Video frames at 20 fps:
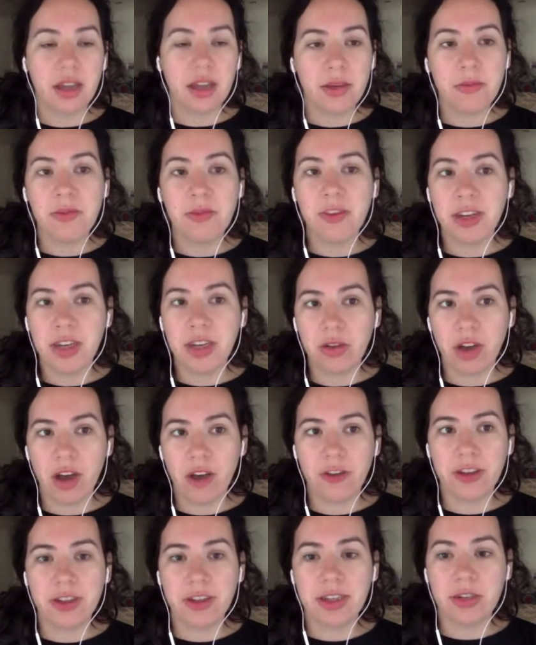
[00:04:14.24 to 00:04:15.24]
Some video
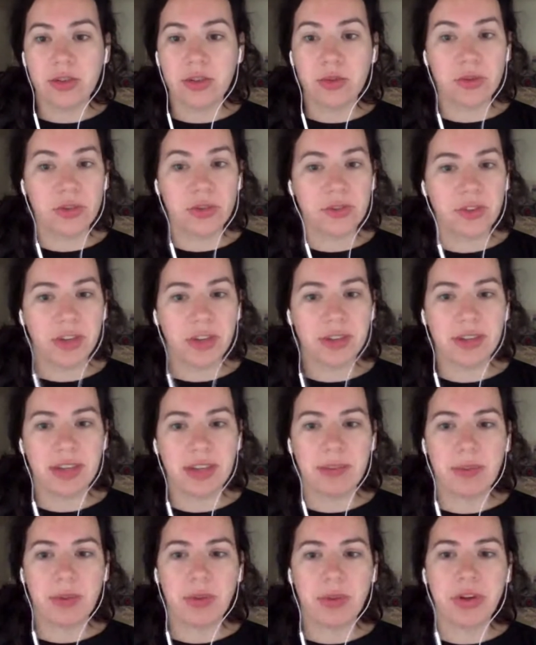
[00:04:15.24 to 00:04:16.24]
conferencing tools, for
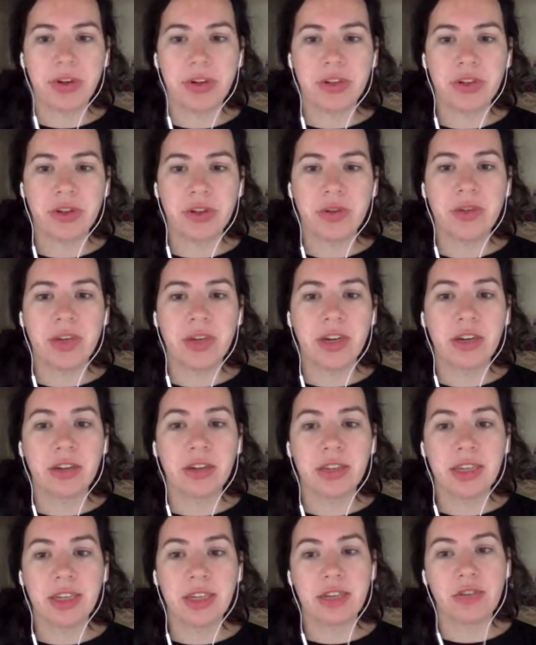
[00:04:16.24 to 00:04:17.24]
example, are so
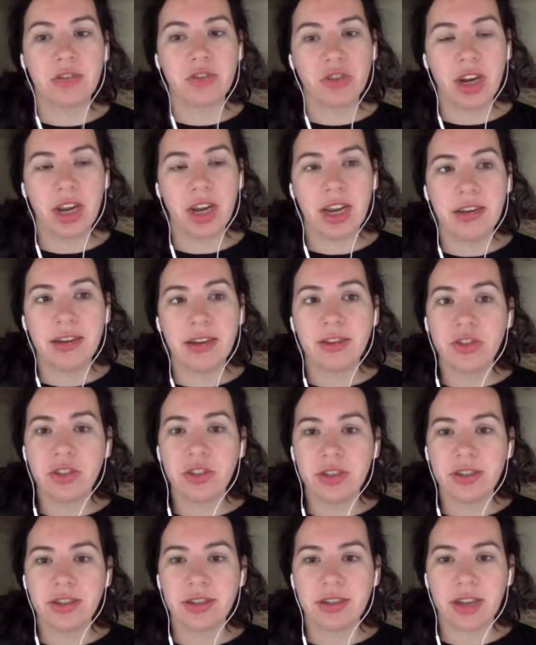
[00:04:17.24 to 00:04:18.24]
narrowly constrained,
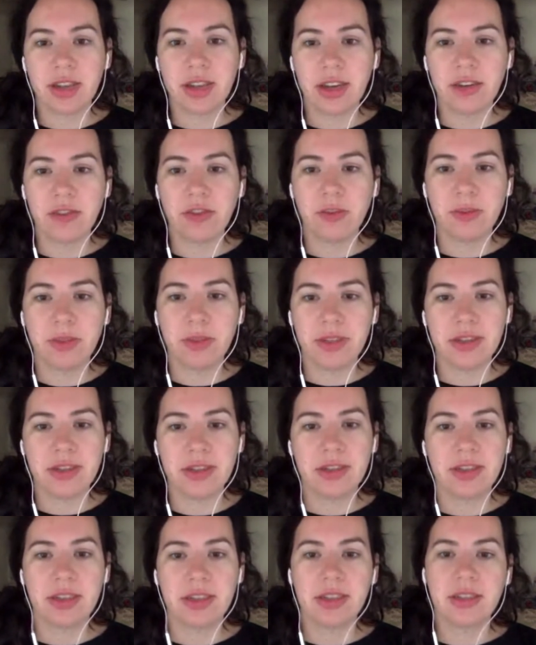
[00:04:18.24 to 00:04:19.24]
just designed for
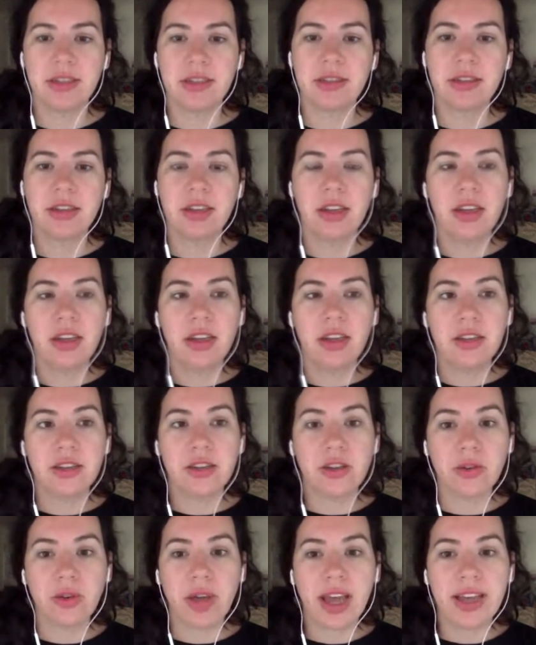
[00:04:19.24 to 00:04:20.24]
businesses.
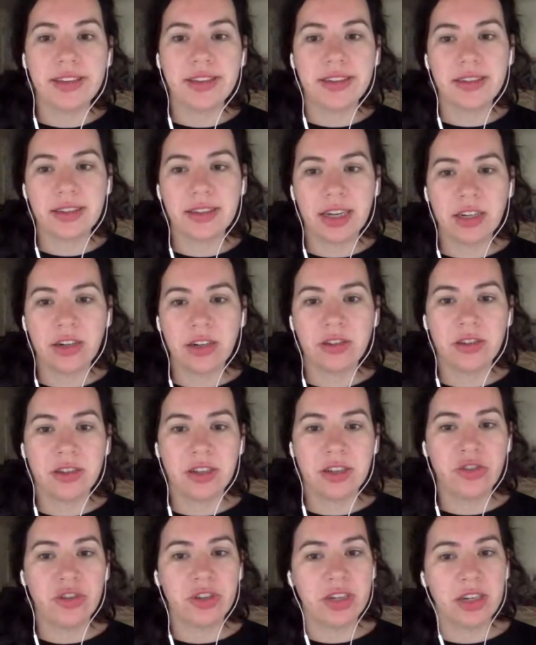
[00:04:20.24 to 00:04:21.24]
So as designers
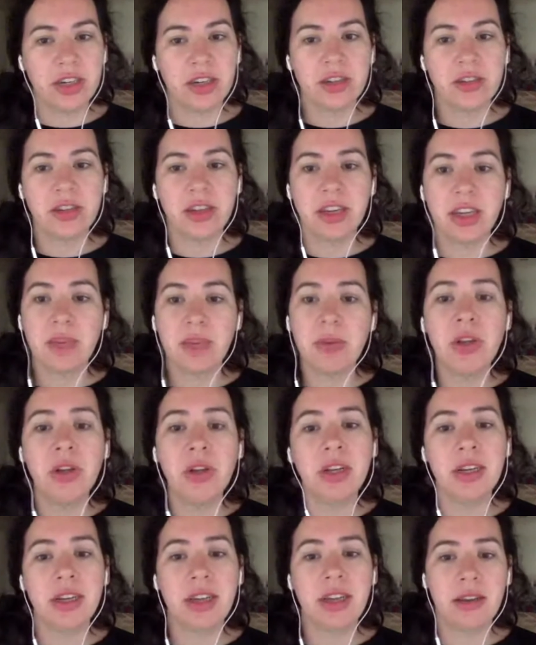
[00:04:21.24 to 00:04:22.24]
and engineers and
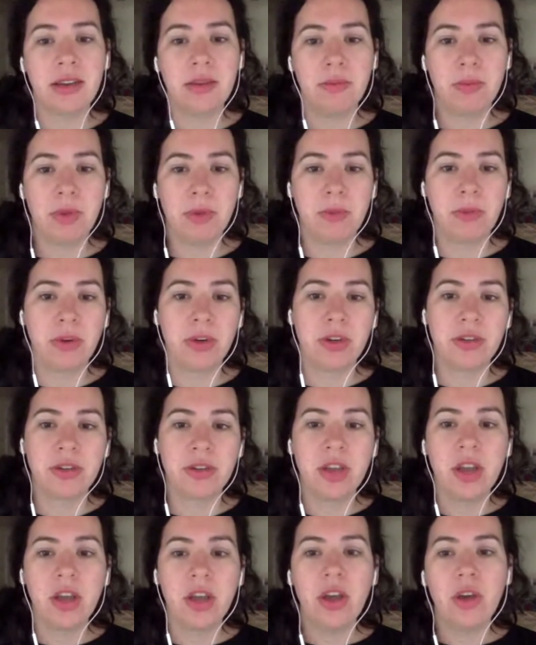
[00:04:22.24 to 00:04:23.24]
community
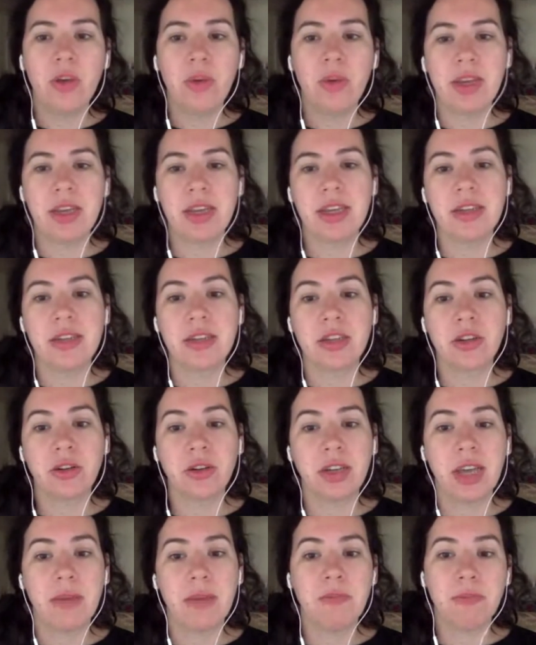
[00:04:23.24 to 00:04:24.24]
members, we need to
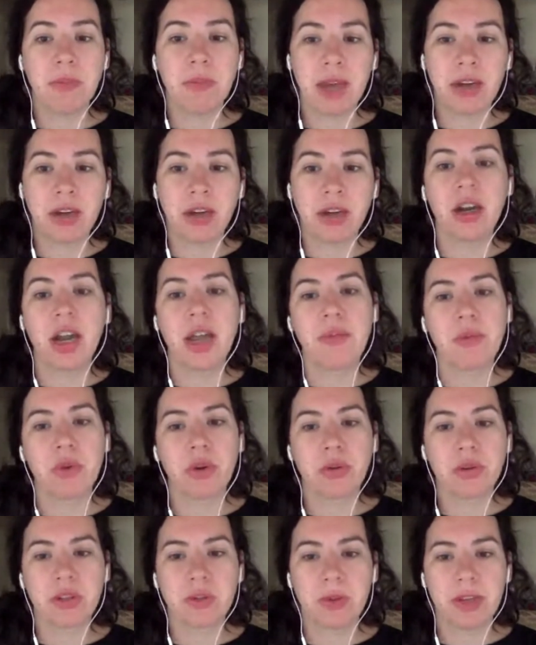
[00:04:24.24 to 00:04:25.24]
create better and
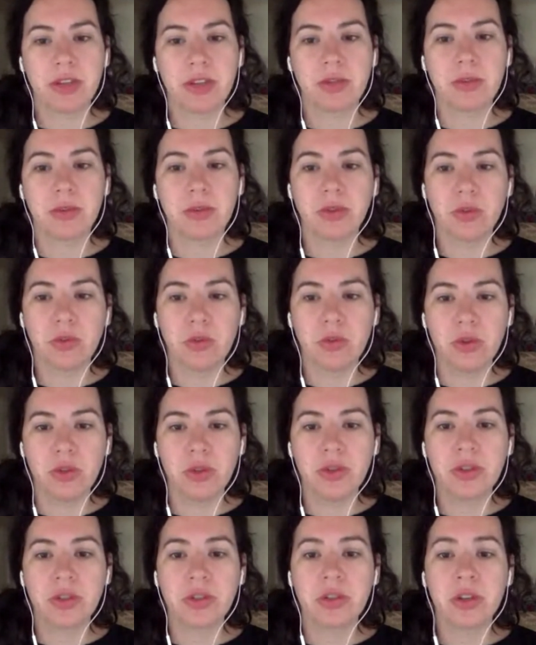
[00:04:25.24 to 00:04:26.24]
more responsible
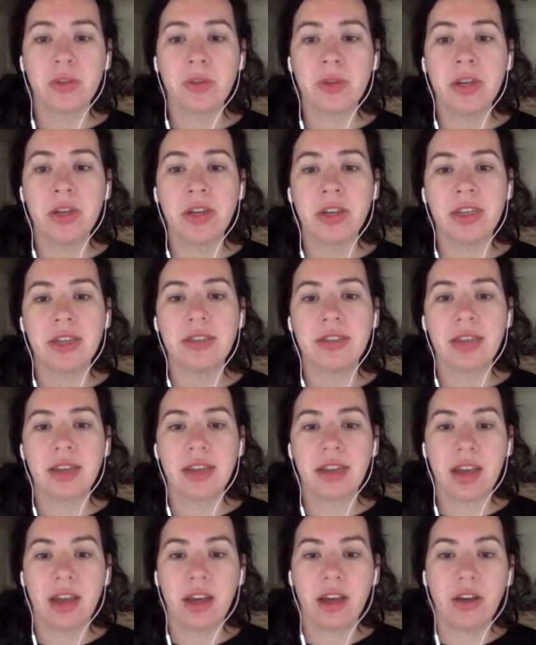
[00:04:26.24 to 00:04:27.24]
tools so communities
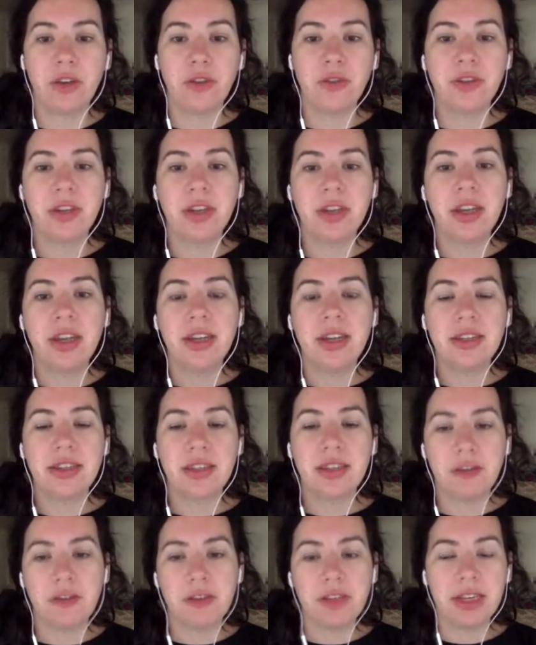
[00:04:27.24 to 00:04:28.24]
can have
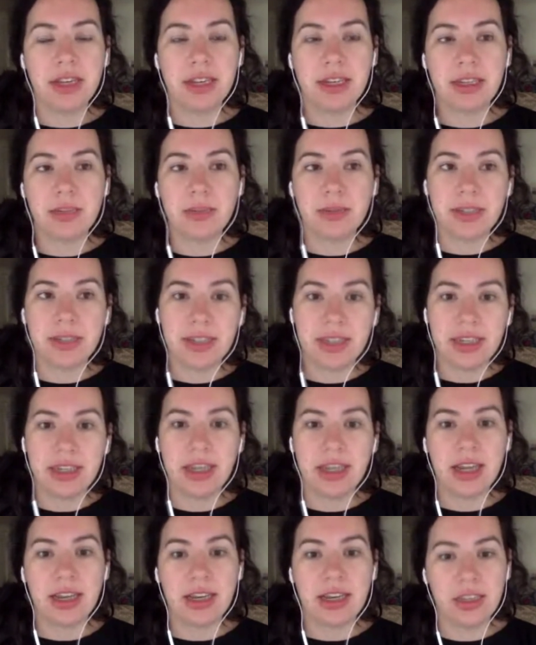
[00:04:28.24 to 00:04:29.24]
safety,
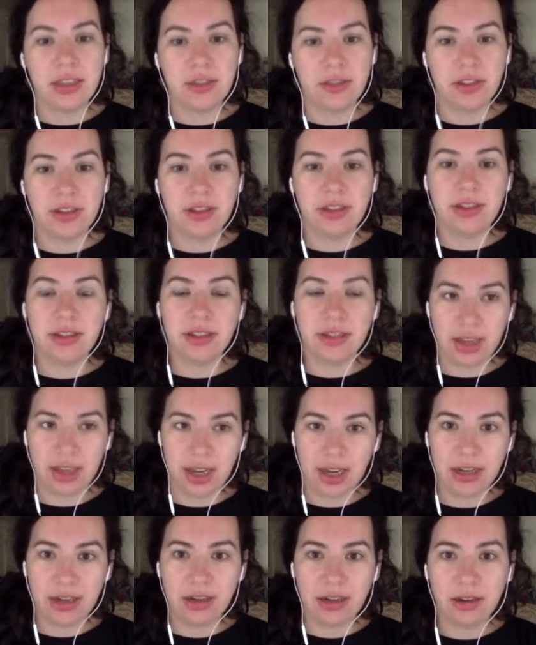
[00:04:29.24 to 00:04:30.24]
intimacy, and even
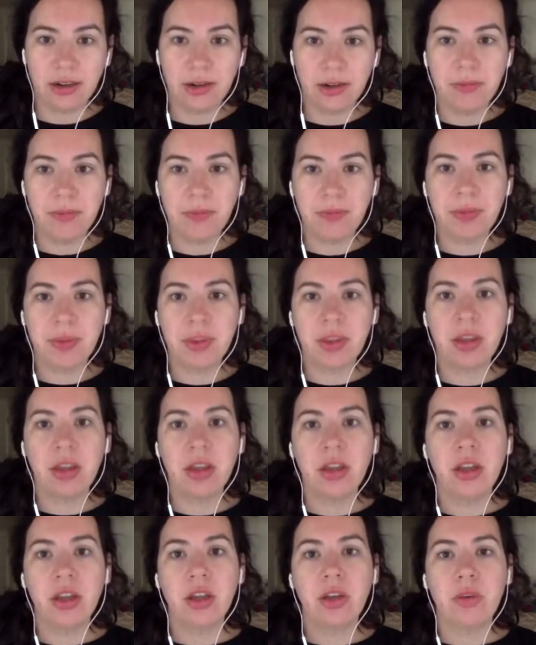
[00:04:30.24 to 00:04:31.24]
delight.
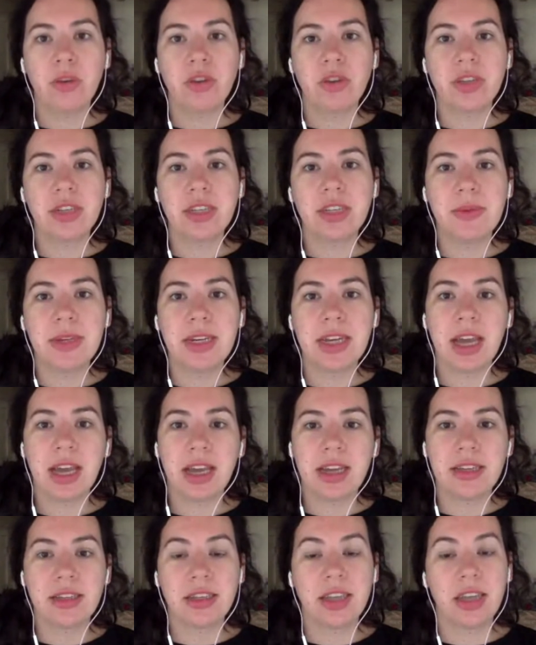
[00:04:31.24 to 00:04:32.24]
Which leads me
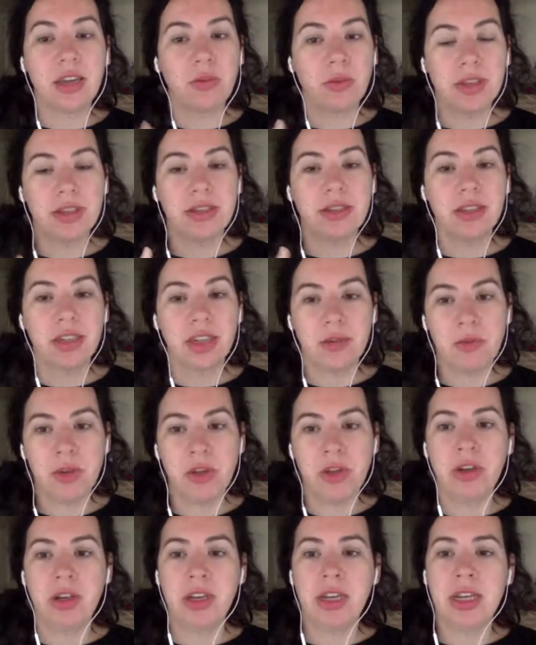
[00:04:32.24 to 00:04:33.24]
to asking, what does a
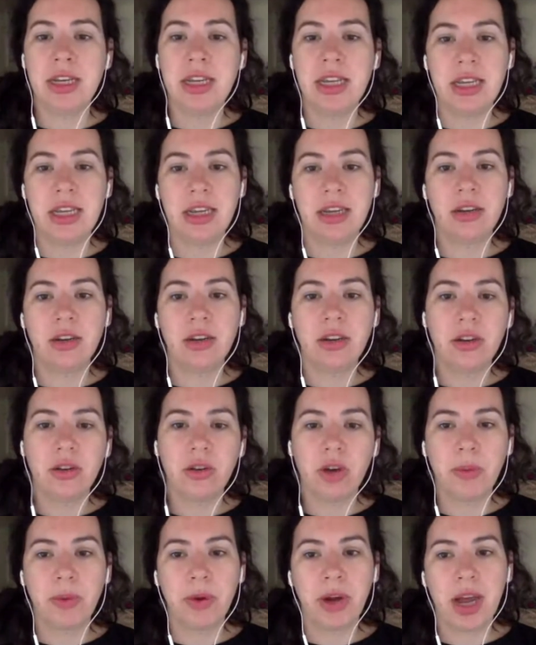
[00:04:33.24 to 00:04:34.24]
community need?
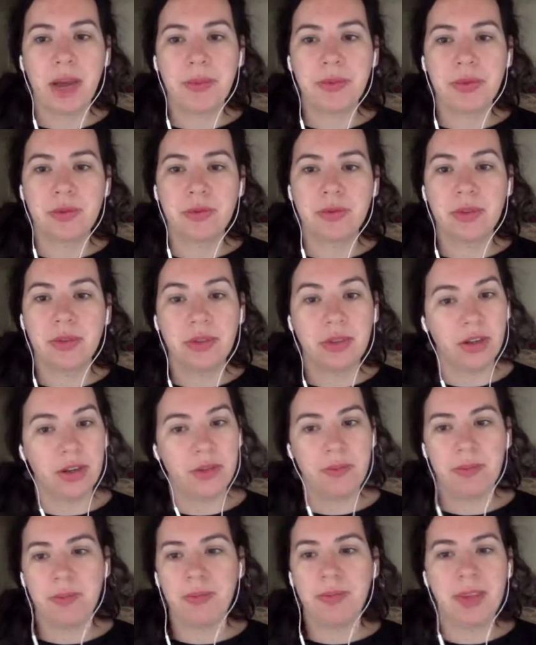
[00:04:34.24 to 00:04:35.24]
Or perhaps,
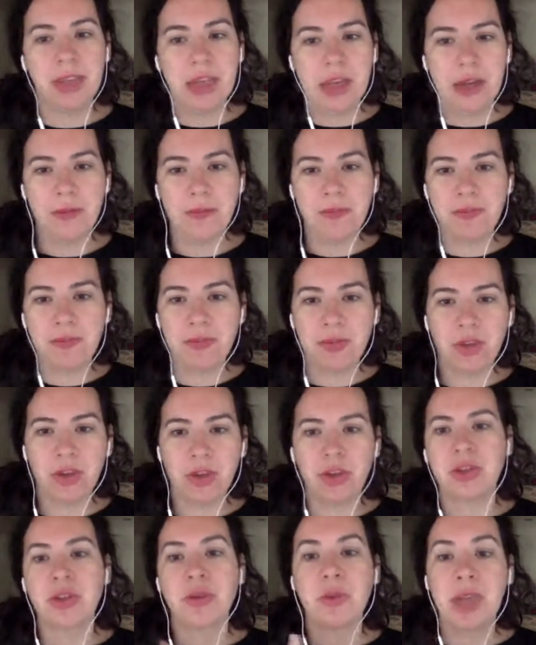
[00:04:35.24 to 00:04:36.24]

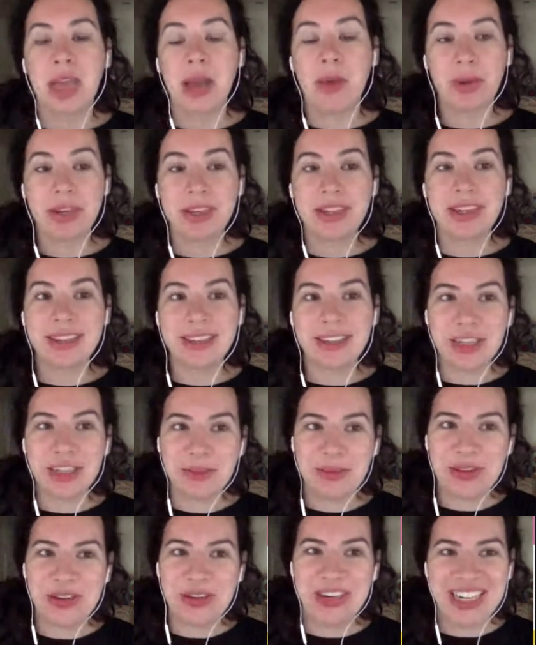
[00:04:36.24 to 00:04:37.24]
what does
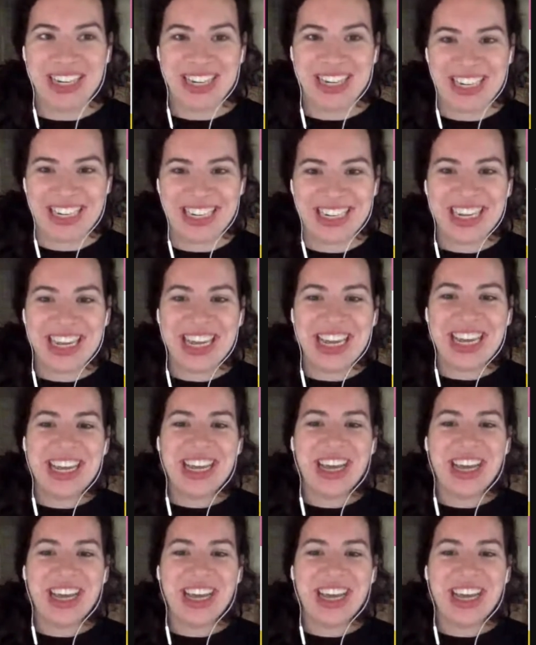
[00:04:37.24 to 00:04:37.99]
a community need?